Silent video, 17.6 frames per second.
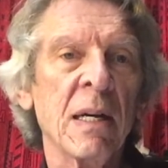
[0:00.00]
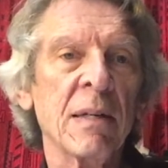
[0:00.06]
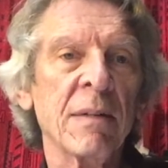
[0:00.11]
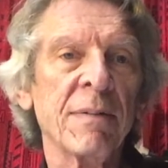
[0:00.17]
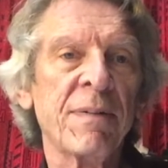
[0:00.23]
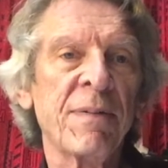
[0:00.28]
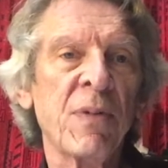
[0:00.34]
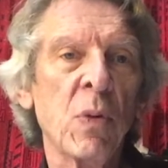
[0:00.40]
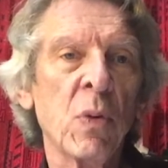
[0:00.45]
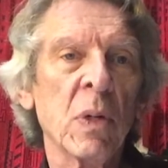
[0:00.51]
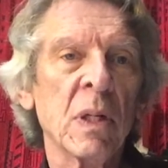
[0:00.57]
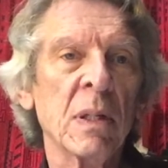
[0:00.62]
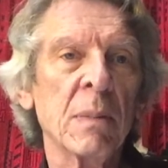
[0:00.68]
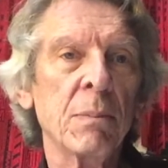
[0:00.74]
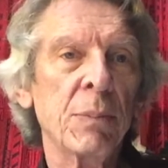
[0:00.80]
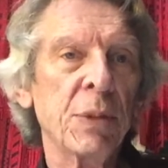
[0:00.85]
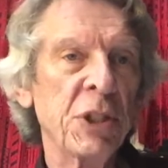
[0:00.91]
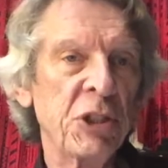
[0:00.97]
for
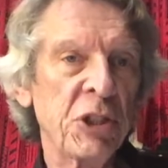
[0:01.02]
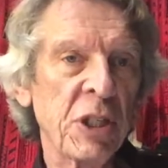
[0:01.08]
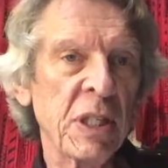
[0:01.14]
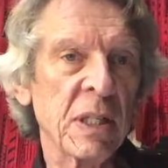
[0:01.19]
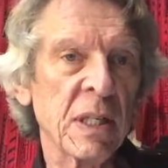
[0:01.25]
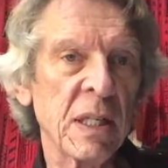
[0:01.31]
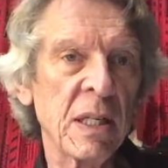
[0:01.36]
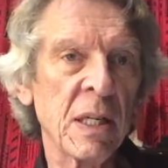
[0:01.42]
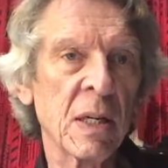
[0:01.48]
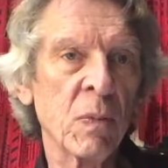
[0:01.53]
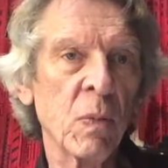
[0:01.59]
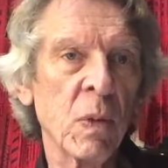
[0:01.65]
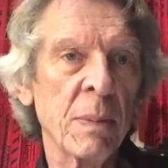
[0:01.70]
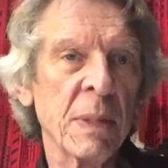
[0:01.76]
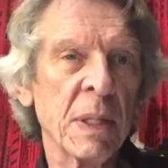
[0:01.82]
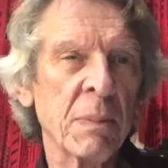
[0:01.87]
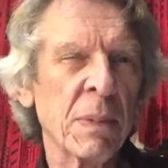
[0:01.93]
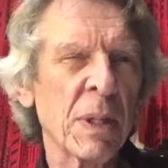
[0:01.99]
Brigitte, the young
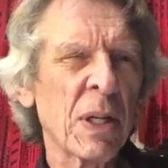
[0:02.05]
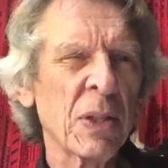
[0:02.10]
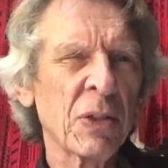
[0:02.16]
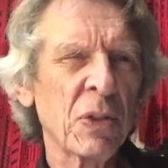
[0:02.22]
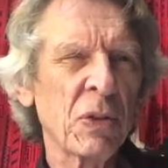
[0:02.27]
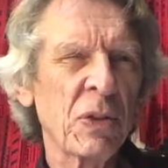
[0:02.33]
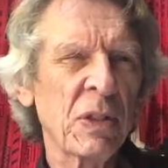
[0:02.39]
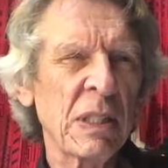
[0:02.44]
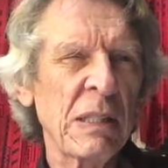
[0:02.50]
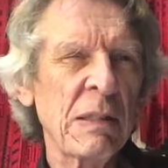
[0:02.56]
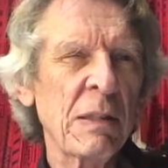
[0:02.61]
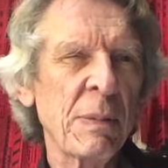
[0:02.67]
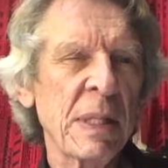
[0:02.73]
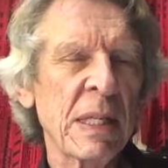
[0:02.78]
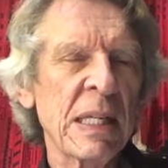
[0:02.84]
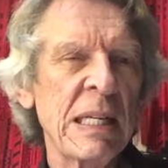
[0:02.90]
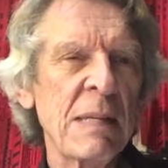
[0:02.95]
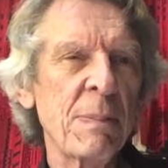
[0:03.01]
woman, but also seem to be
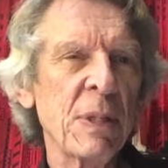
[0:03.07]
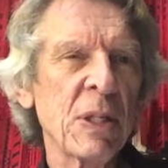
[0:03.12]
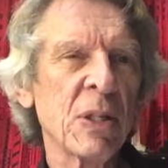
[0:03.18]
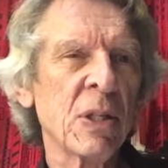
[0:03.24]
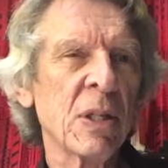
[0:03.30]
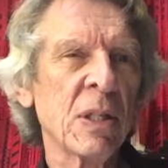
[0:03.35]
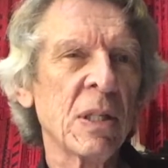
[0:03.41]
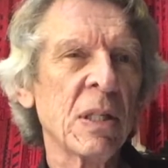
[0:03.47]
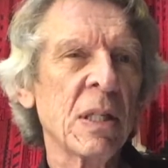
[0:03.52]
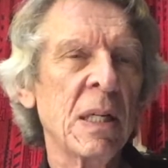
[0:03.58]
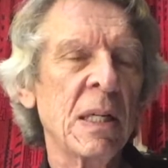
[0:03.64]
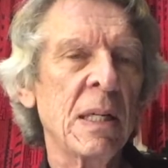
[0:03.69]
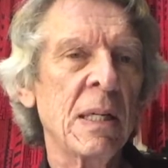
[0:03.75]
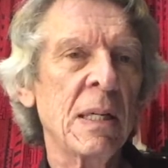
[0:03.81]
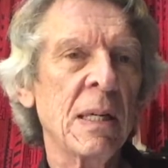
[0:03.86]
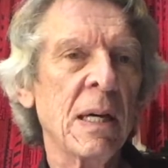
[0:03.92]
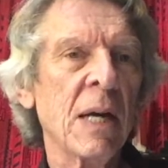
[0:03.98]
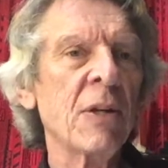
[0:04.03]
keeping her
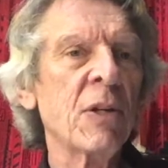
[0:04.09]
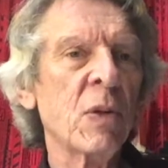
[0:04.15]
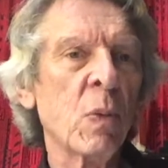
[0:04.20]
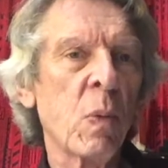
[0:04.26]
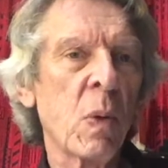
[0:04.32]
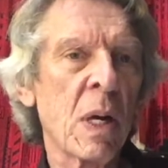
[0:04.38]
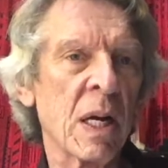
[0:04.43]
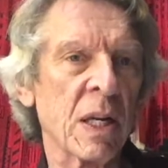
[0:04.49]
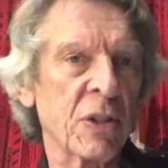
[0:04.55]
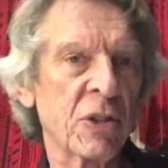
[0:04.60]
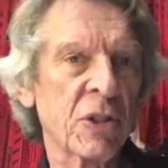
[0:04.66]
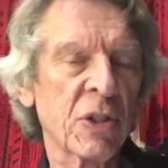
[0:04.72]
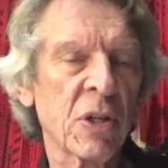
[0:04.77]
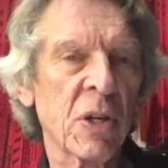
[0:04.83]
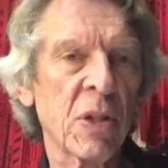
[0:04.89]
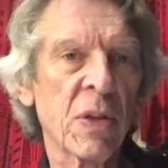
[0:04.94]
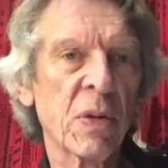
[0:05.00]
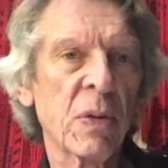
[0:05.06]
under watch
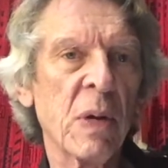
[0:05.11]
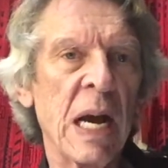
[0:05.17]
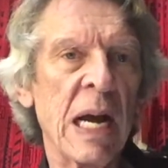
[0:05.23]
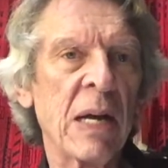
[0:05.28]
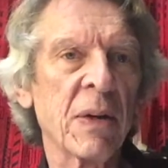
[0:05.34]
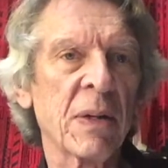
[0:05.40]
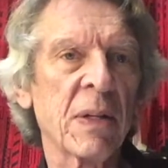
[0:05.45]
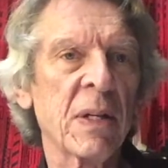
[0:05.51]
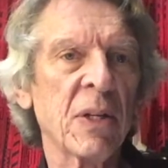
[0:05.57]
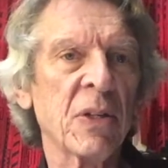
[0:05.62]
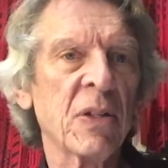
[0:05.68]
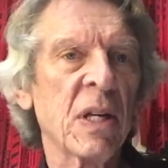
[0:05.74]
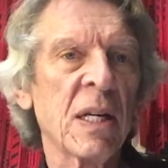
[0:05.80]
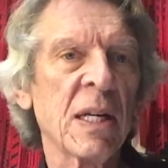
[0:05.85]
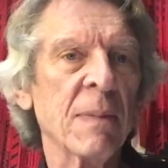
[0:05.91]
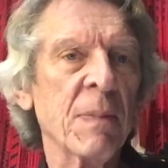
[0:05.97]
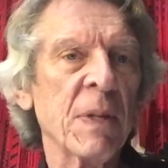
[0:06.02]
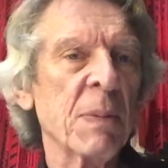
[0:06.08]
throughout their
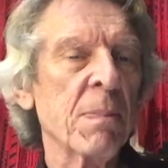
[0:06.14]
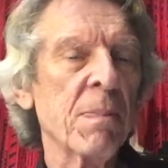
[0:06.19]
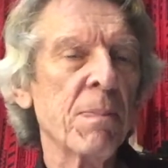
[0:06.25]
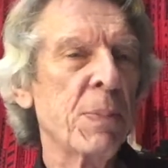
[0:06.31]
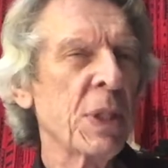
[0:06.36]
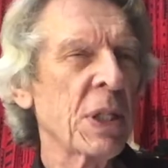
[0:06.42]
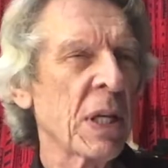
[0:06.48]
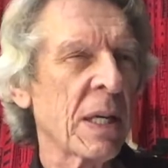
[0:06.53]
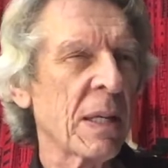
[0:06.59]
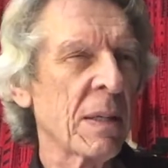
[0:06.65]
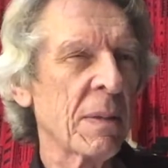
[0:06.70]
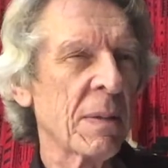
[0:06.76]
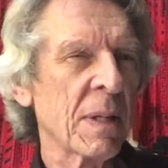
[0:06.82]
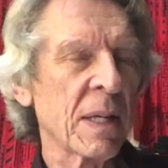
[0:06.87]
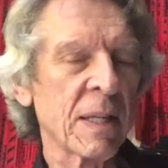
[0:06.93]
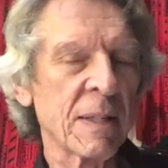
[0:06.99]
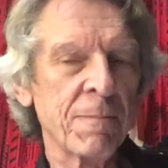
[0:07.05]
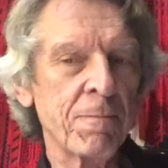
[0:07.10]
time.
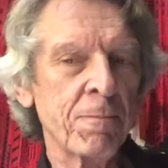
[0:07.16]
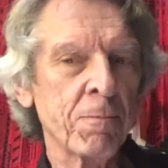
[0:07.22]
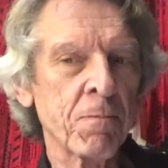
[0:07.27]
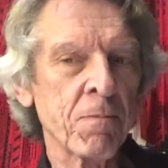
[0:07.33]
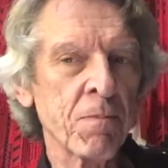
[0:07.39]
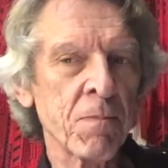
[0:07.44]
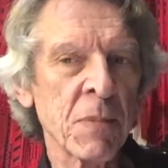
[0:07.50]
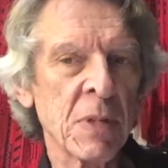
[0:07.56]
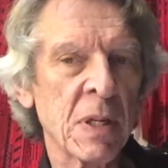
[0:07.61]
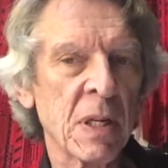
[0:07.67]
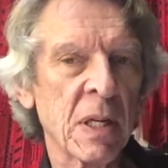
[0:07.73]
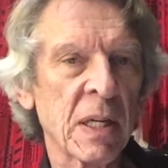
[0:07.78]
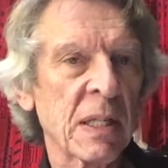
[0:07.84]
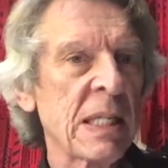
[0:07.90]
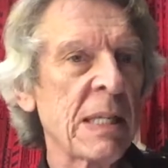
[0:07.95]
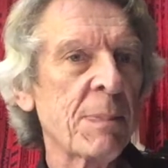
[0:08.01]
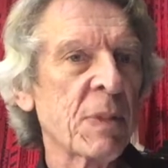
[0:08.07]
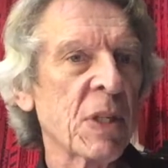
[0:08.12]
And
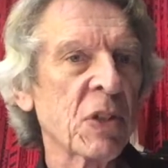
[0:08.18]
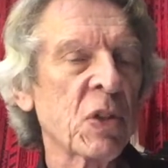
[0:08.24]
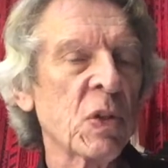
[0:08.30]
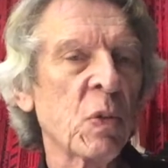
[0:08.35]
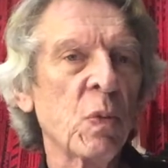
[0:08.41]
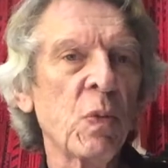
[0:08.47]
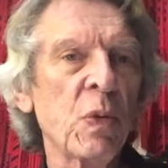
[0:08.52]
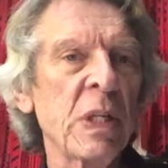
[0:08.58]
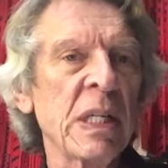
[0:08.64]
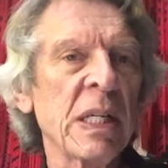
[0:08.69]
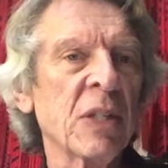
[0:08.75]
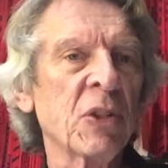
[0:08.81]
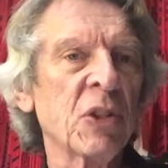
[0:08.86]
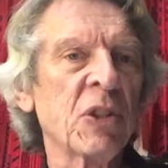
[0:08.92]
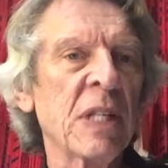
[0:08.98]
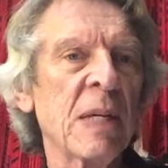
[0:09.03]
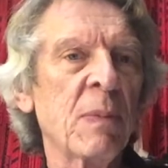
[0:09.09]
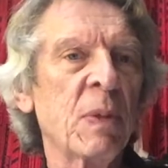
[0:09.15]
Kip doesn't really
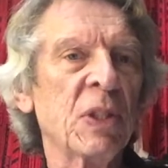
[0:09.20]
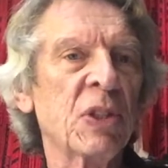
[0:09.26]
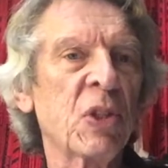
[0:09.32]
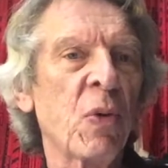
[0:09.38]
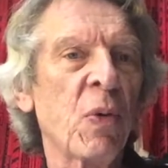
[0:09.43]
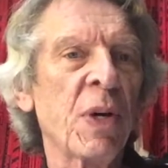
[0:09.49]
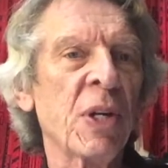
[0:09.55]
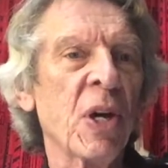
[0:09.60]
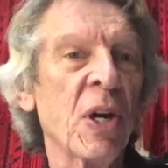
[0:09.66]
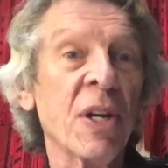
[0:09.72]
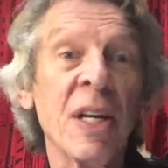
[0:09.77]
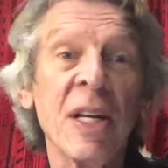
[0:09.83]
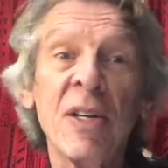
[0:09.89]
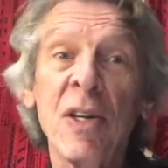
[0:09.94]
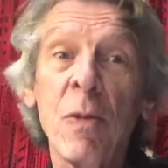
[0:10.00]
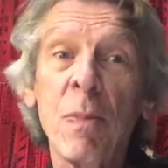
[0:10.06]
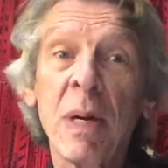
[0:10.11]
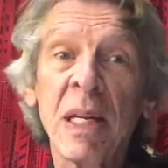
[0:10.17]
understand what's going on, and
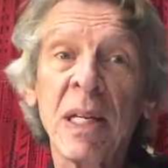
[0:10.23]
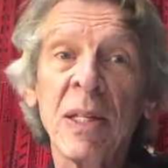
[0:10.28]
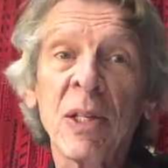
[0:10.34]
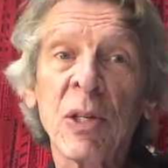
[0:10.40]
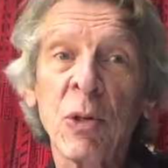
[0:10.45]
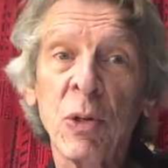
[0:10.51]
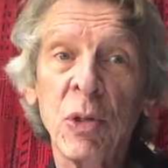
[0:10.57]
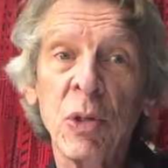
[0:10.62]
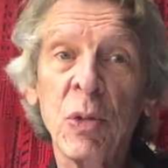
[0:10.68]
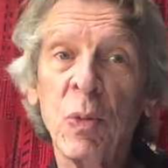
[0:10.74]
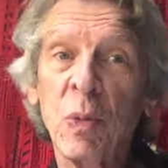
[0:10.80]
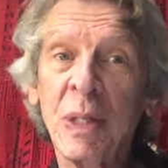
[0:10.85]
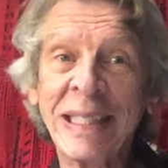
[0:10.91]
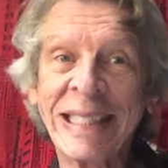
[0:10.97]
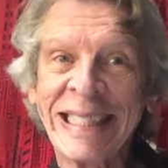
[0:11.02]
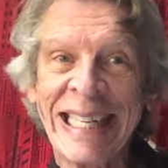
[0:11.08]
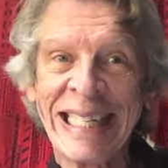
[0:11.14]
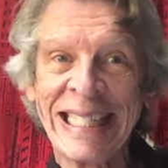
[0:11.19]
nobody in the crew will
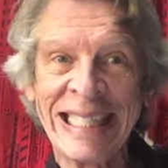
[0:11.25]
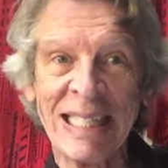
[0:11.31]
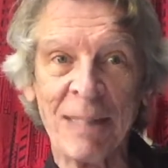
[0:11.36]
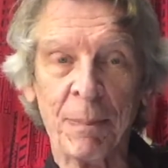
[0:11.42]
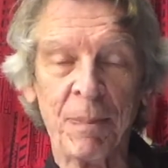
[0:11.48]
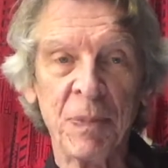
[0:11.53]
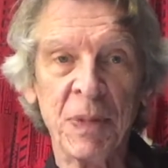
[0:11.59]
tell him.